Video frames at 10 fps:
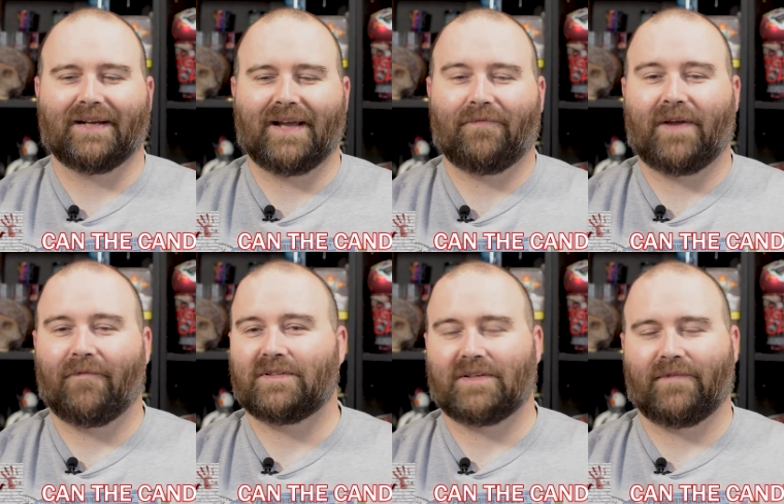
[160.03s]
if
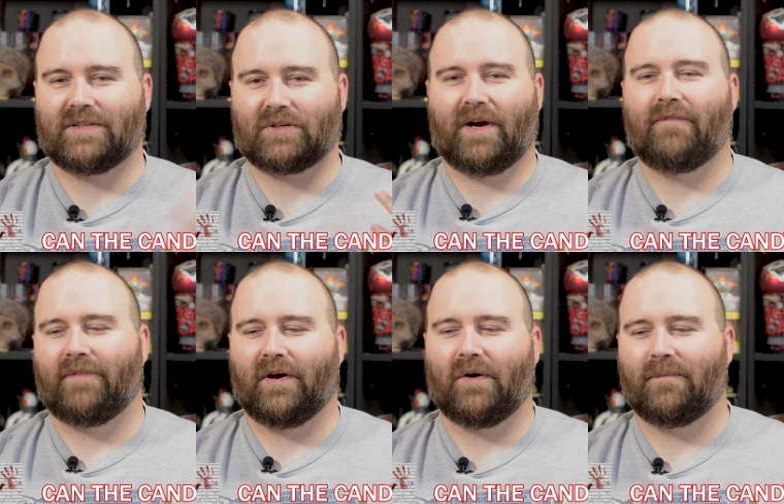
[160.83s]
it's a great
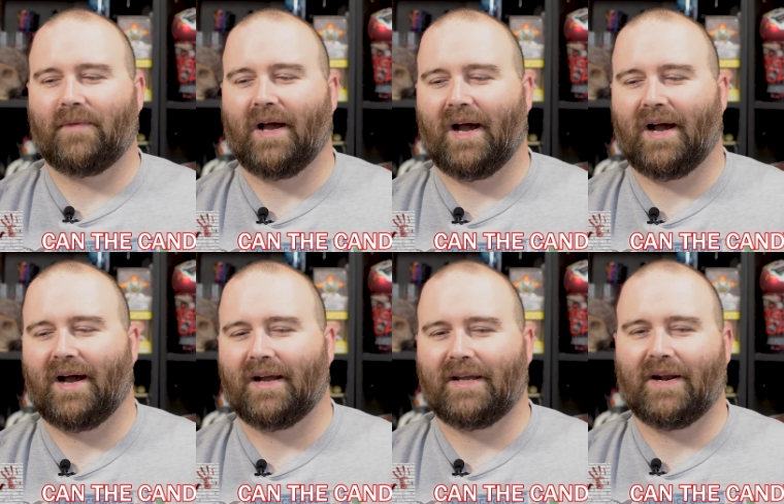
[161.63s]
film,
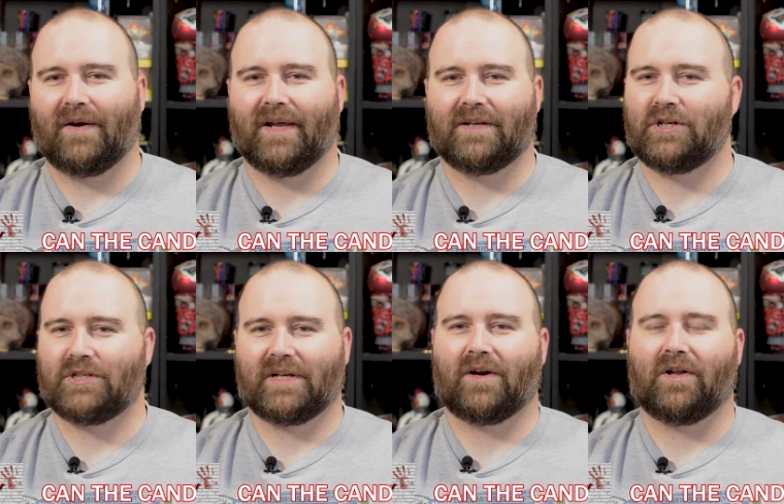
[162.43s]
you know, then she
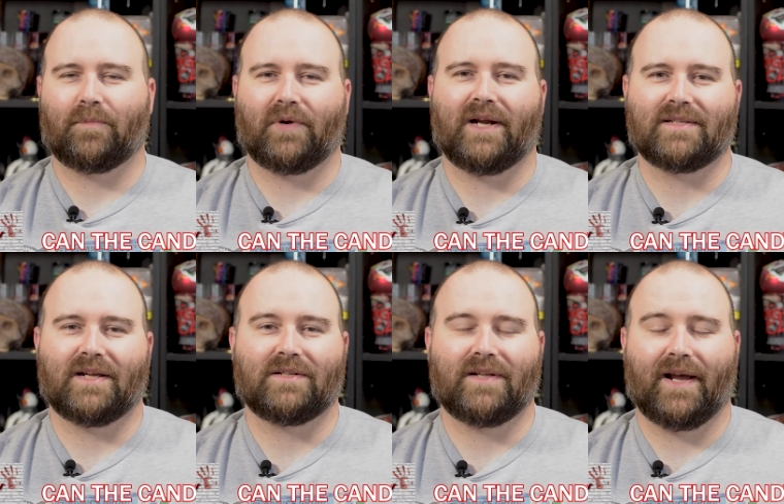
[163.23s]
should get all the praise
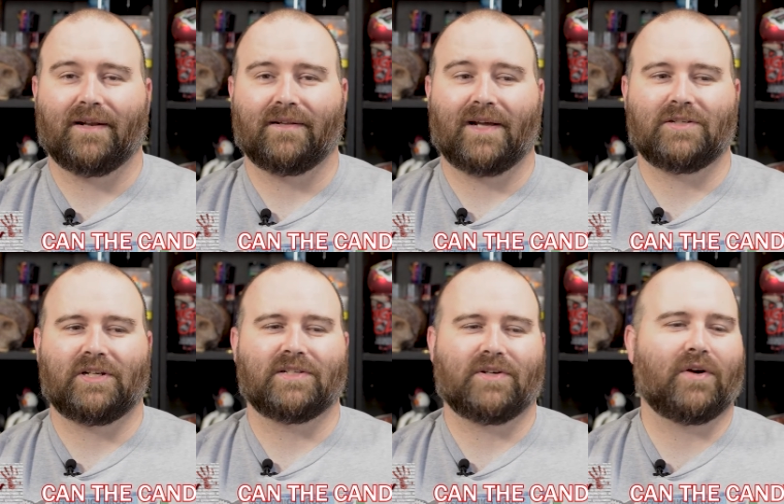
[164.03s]
that
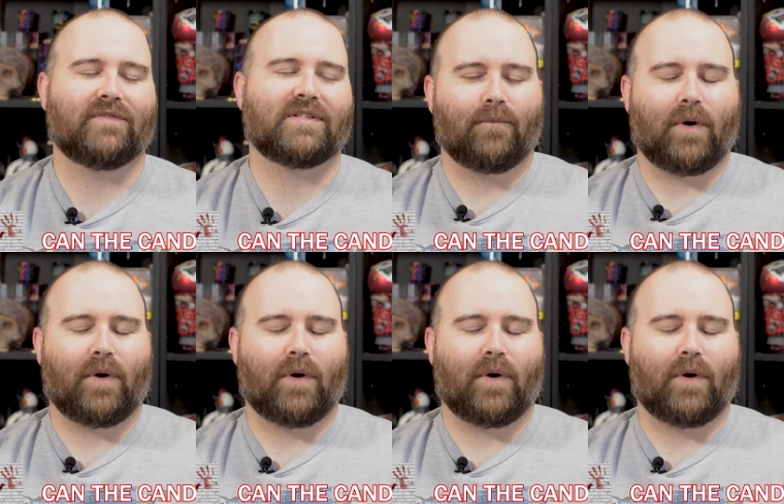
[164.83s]
she deserves.